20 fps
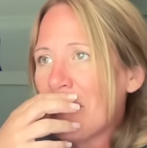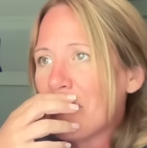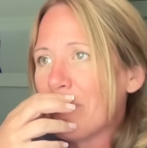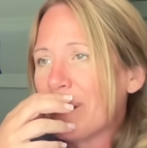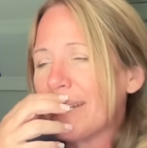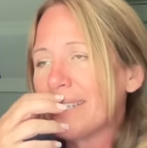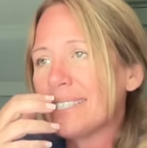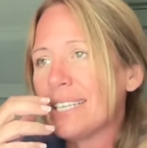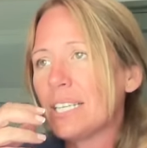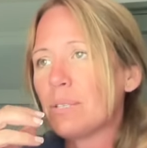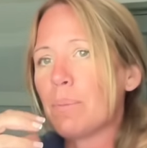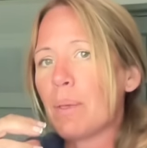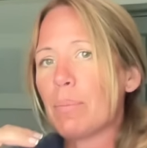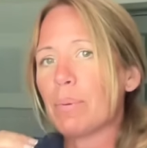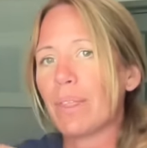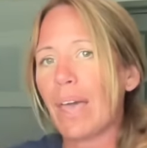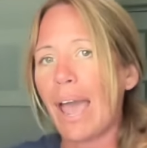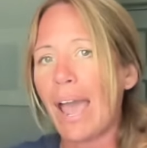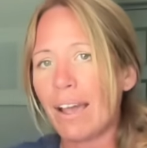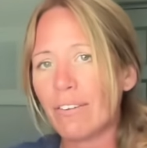But it's these
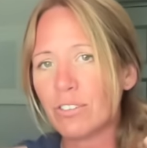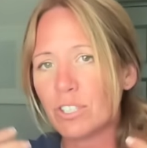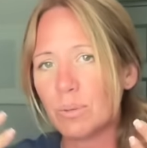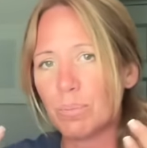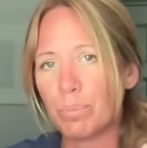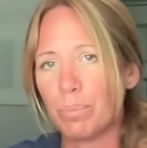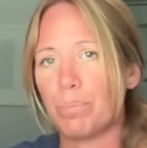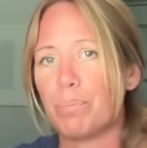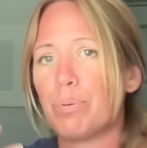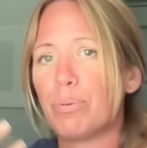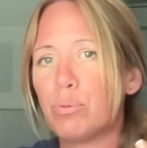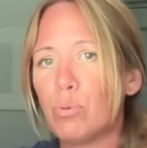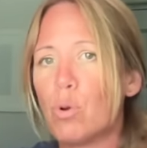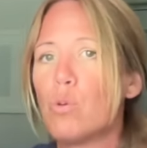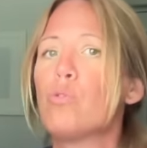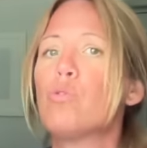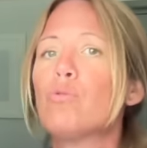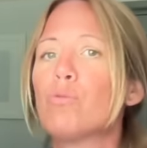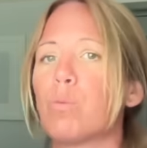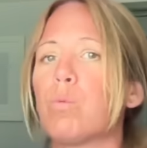people that have to
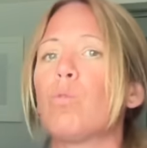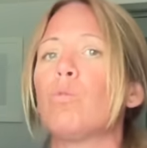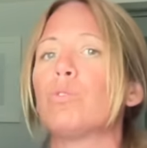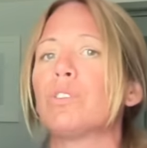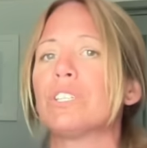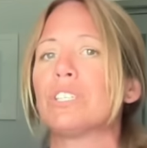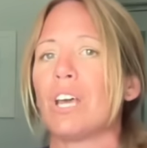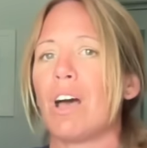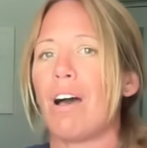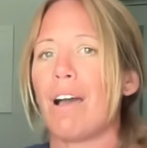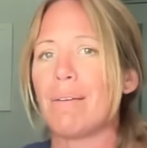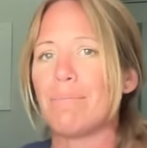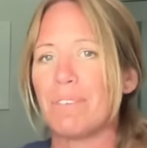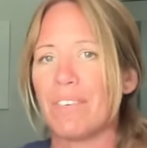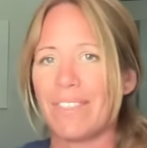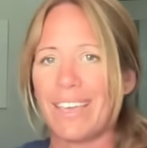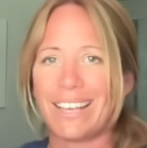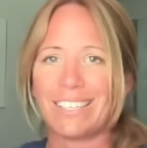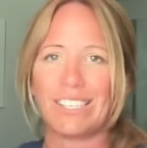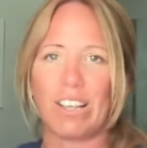prove all the time
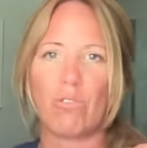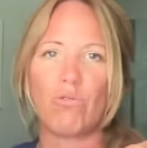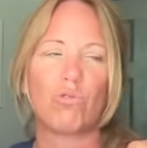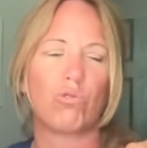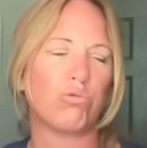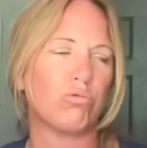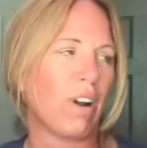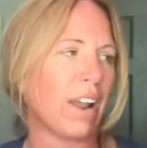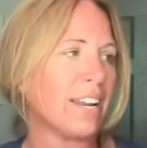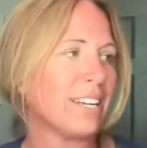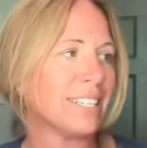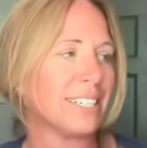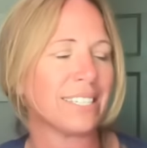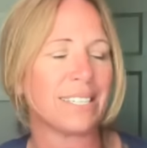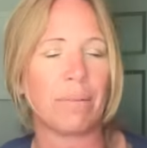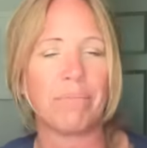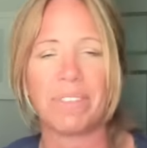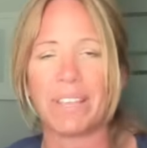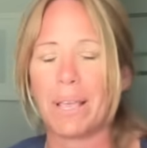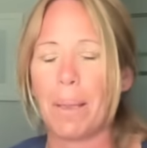that they're so great at
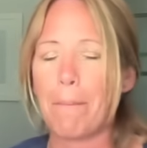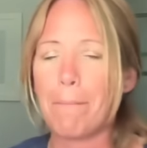something.